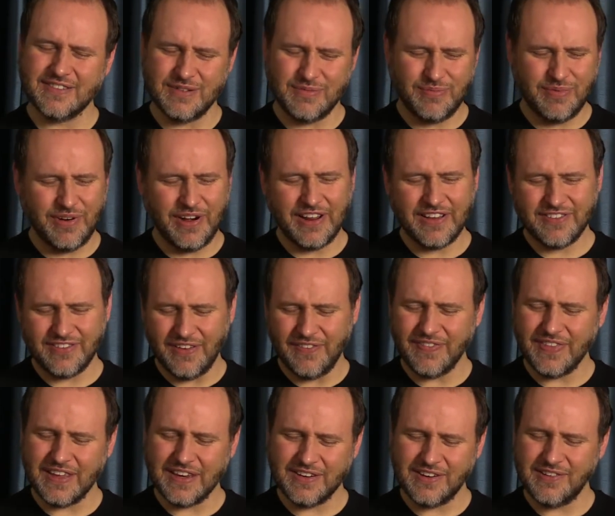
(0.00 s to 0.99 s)
to bring
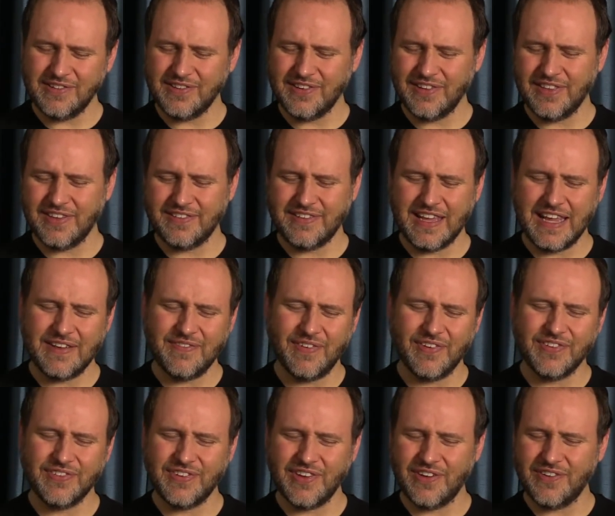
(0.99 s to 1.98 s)
something new to the
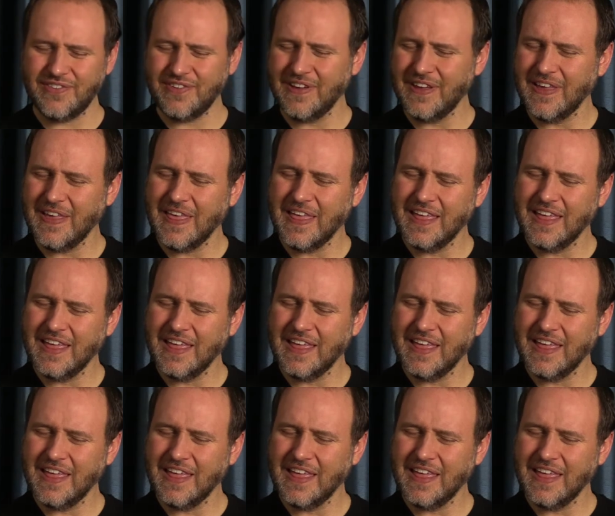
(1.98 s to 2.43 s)
table. So,